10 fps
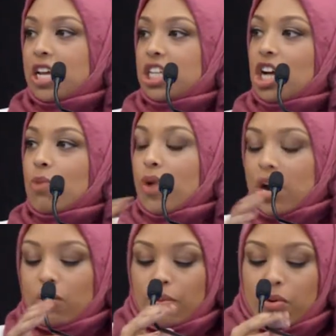
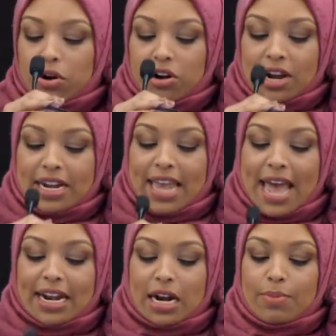hijab-wearing reporter in
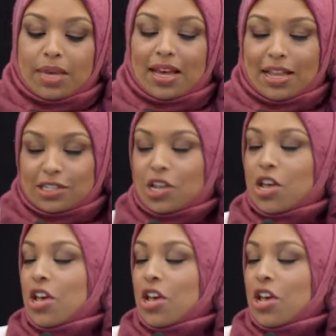Canada, because